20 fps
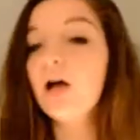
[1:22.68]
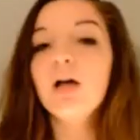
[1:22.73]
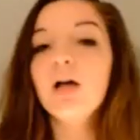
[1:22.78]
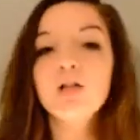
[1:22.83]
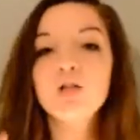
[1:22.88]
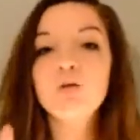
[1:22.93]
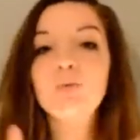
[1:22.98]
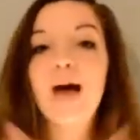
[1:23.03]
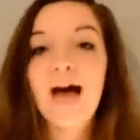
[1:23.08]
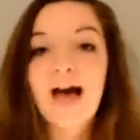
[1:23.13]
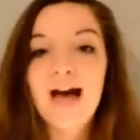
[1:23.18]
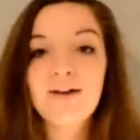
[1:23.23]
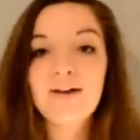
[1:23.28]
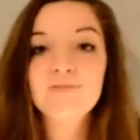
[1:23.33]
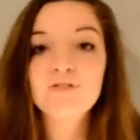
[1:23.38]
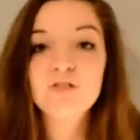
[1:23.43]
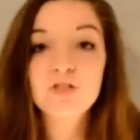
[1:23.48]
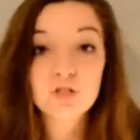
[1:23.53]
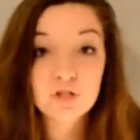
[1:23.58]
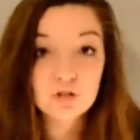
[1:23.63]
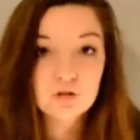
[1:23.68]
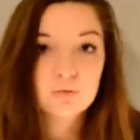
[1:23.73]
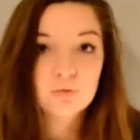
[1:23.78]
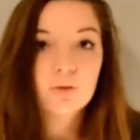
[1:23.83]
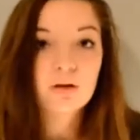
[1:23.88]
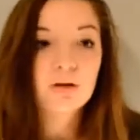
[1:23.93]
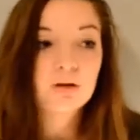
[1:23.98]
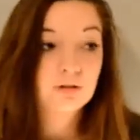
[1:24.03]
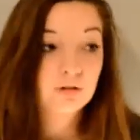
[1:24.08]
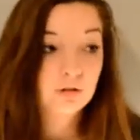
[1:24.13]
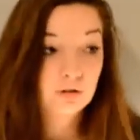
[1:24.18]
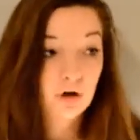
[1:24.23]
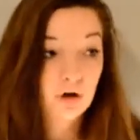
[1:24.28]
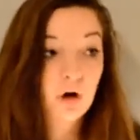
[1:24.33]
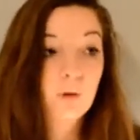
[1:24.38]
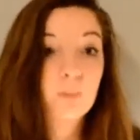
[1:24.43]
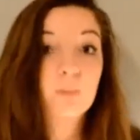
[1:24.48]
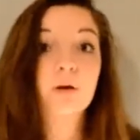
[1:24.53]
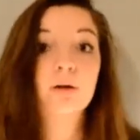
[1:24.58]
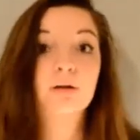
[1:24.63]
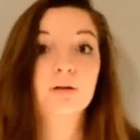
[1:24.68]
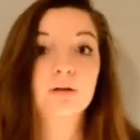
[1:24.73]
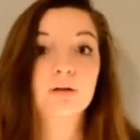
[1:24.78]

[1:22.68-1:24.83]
you have to do your homework.